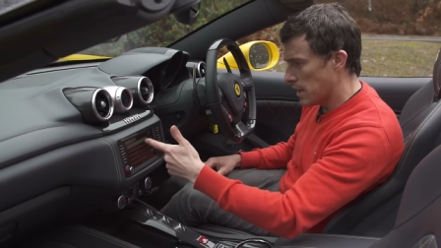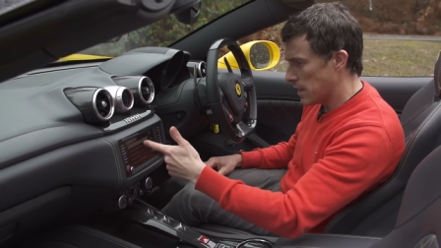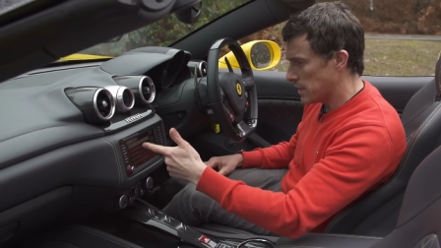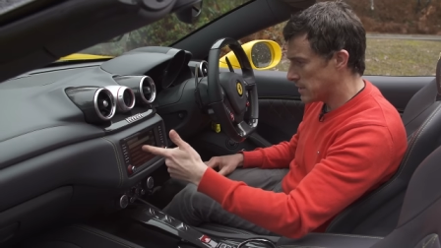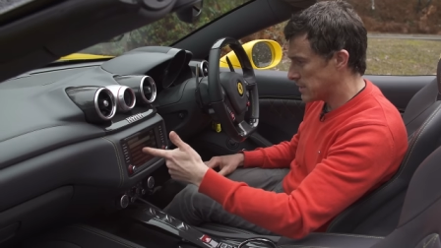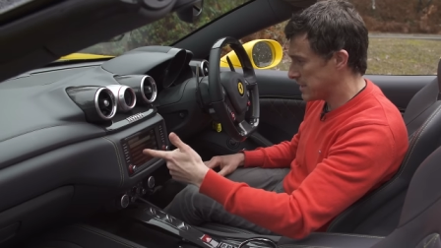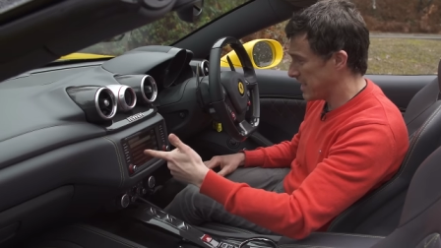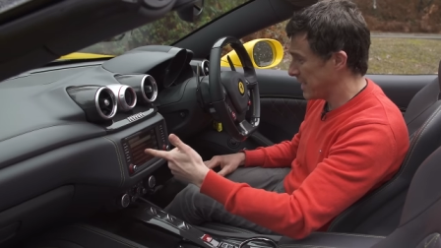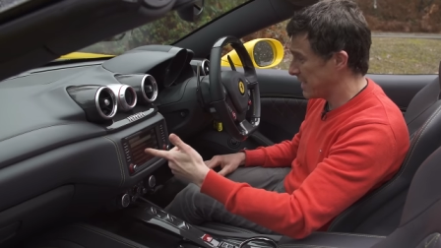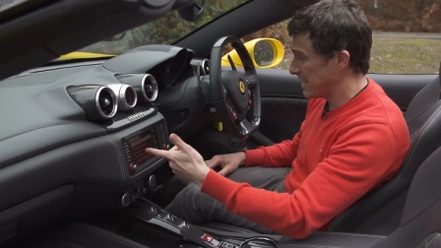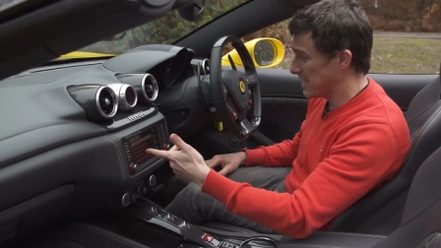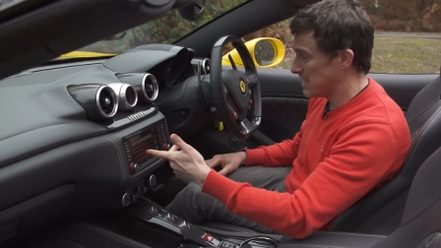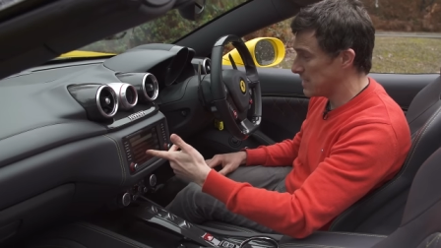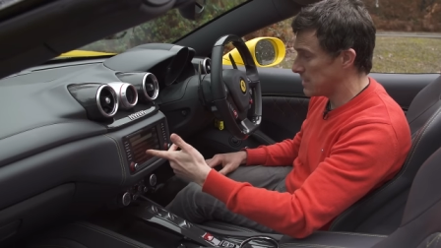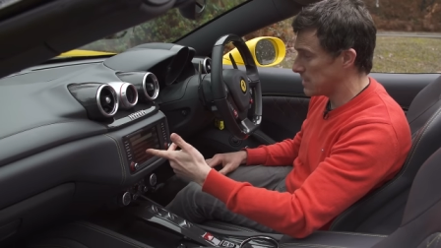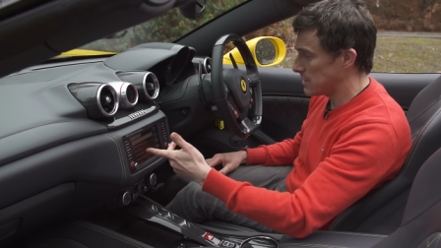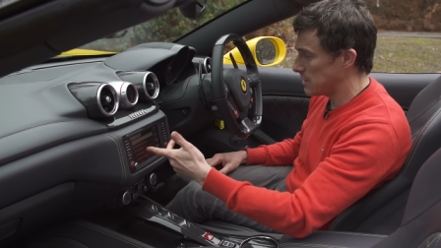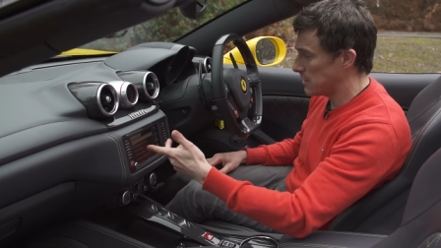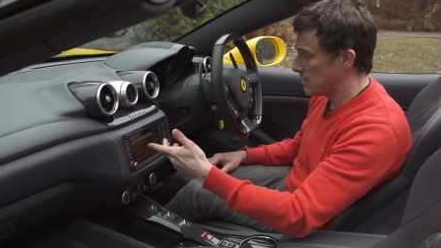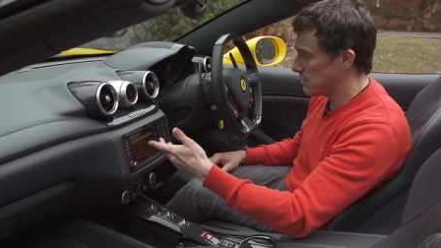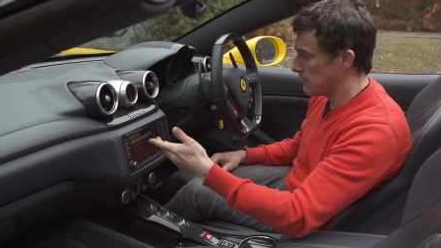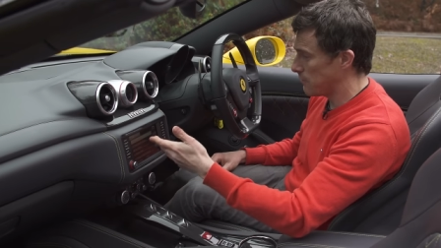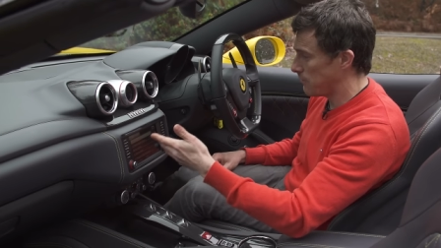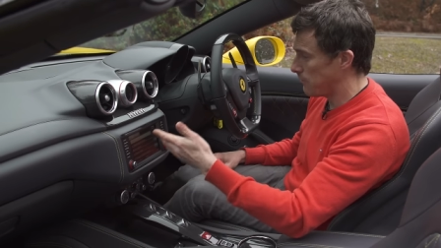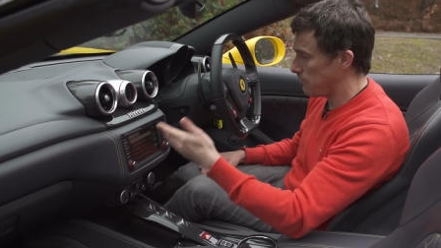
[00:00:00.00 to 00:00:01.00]
It's dead easy
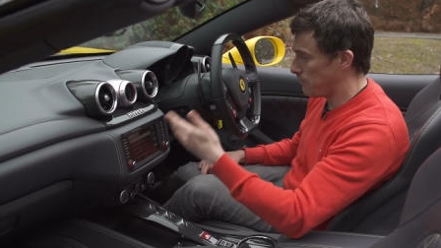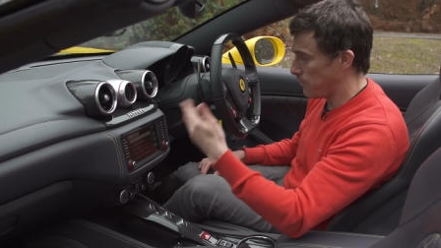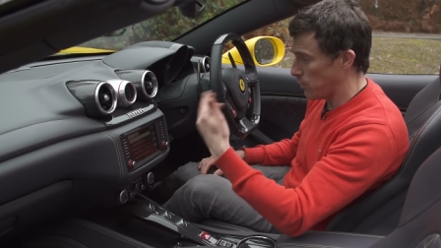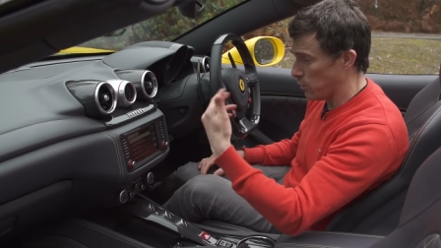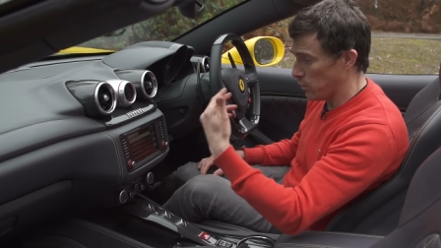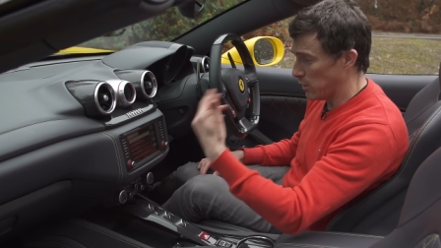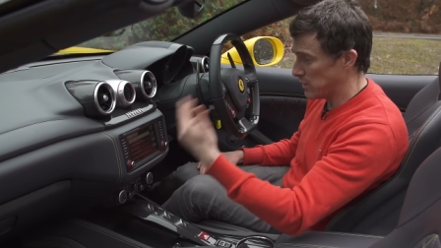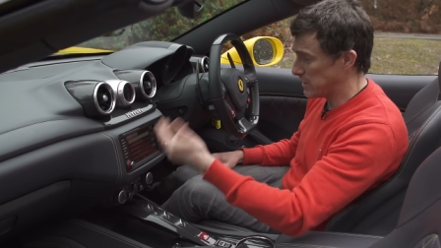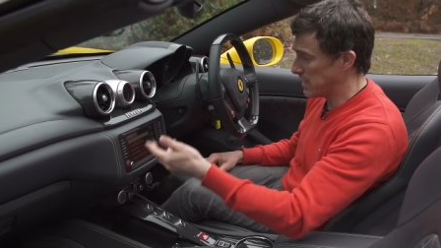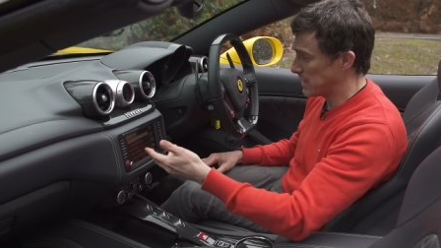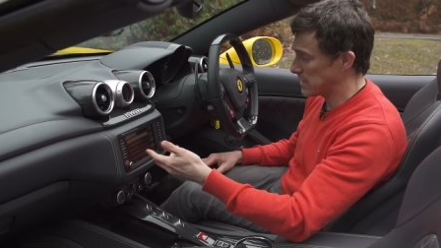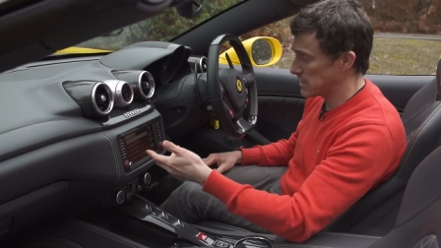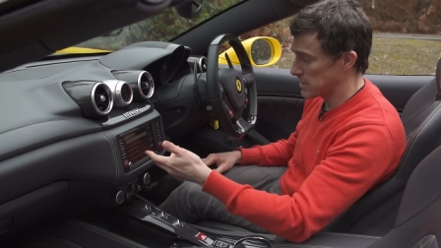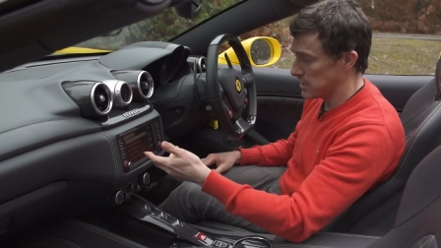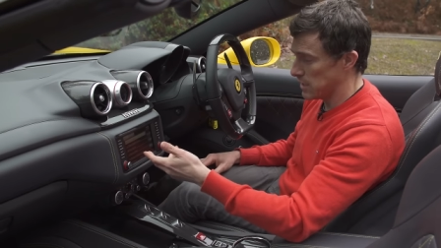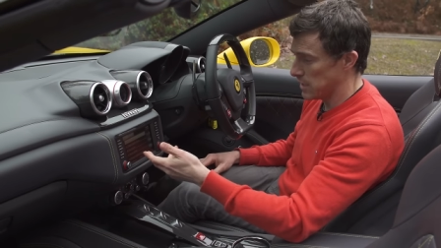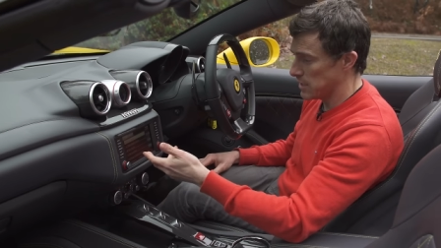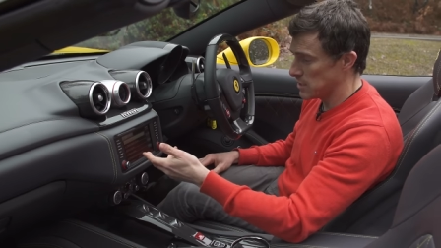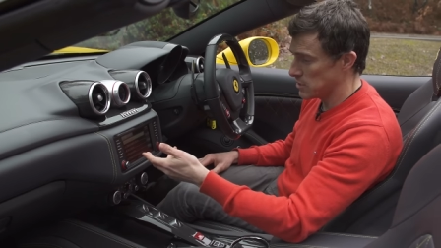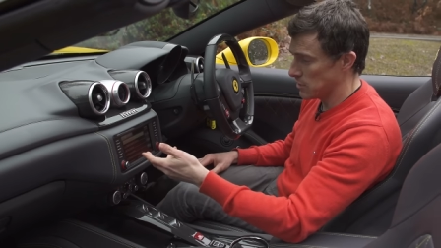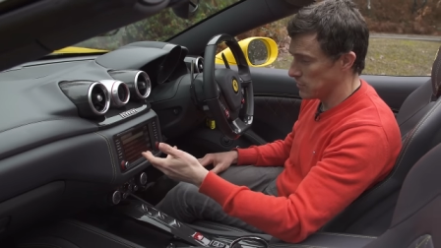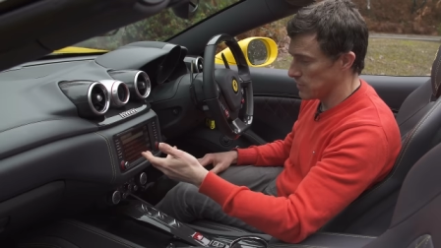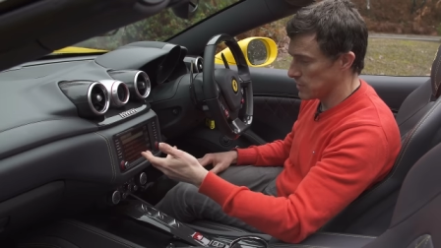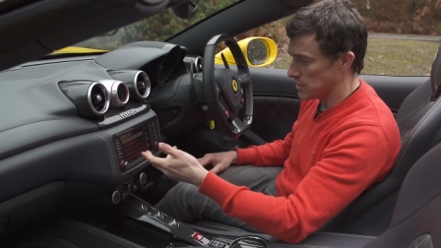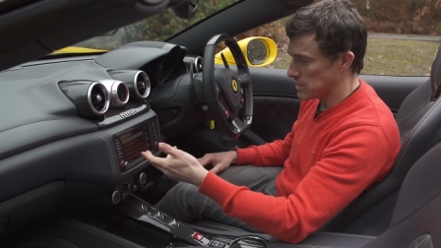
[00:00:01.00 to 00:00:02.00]
to input a
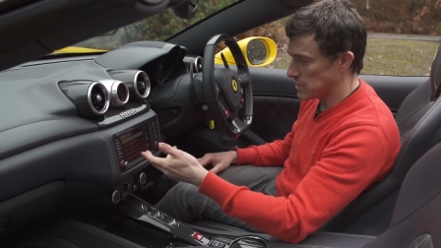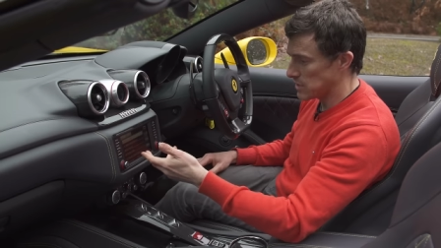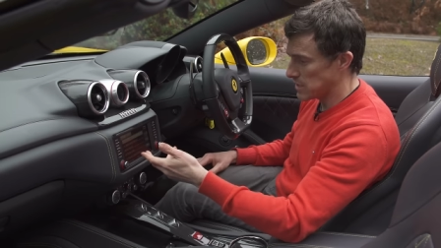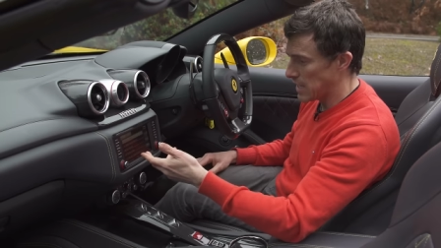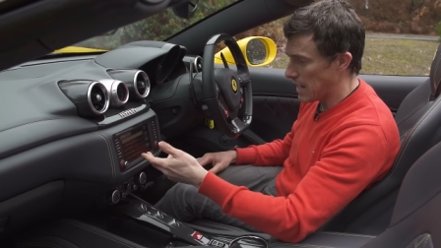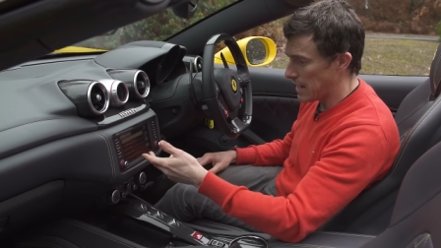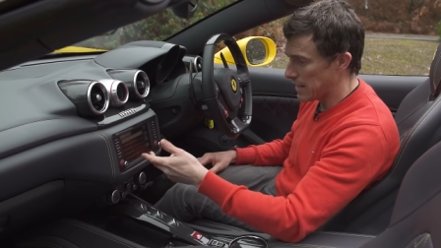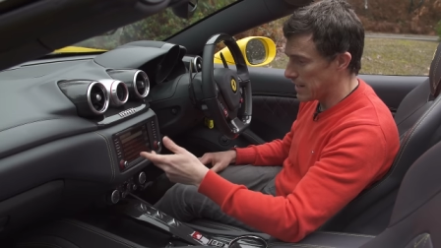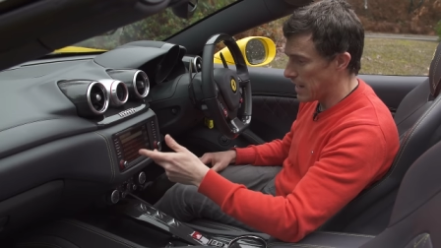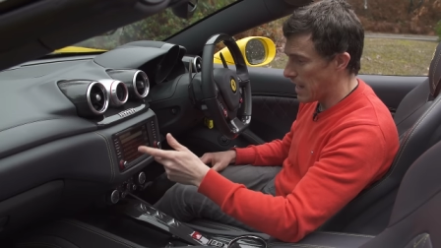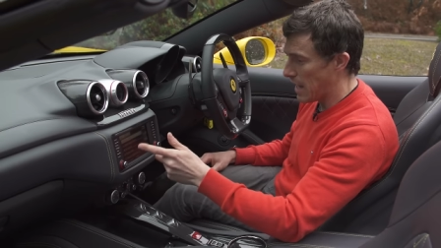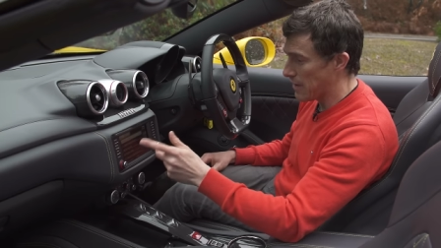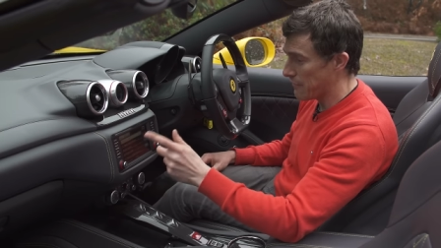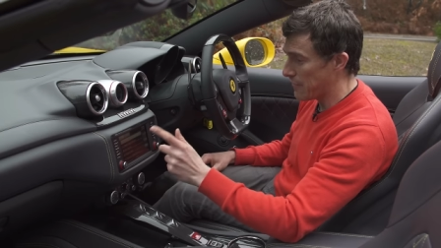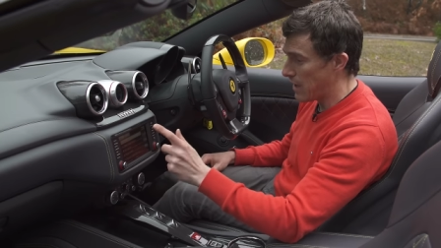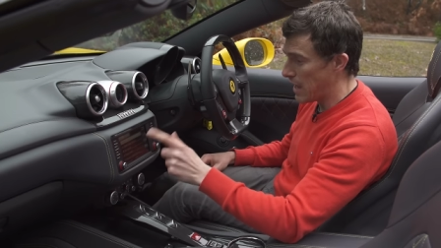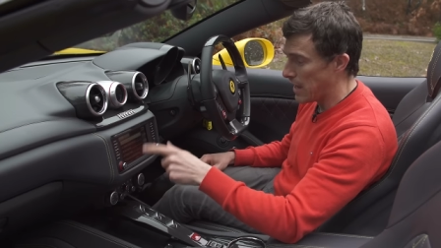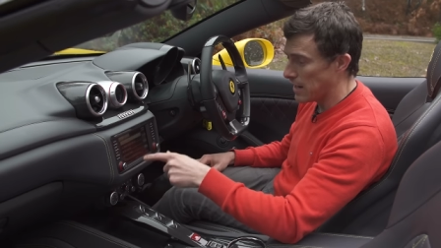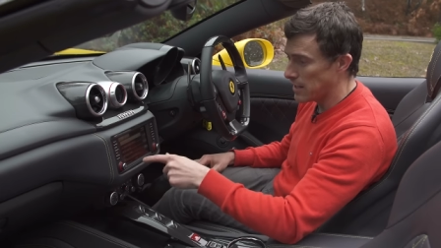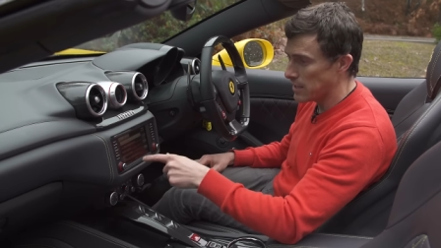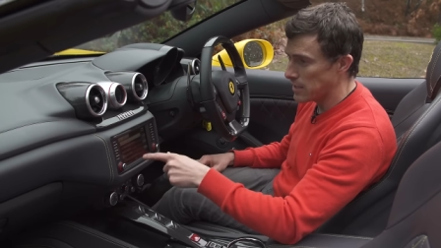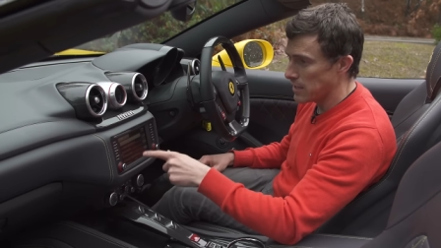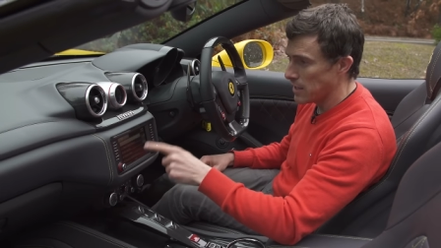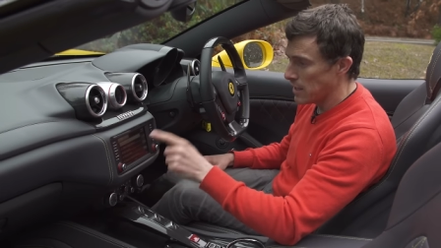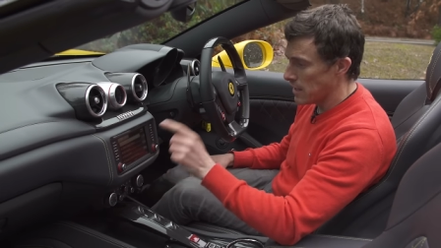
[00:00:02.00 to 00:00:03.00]
destination on the sat nav
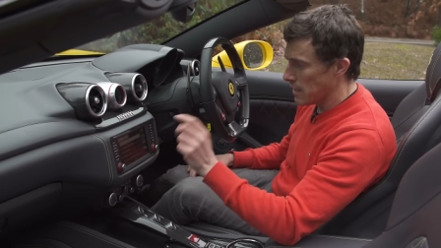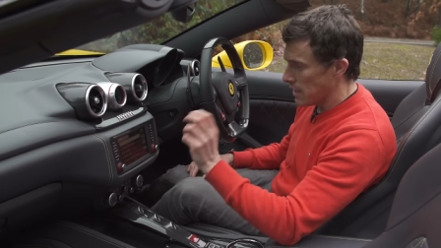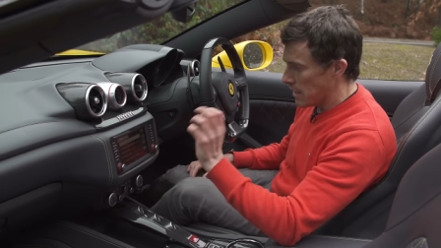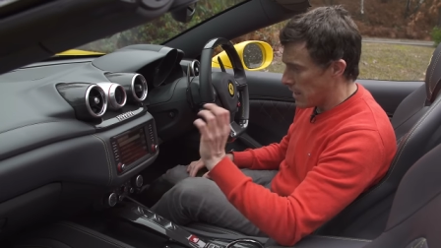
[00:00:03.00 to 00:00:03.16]
and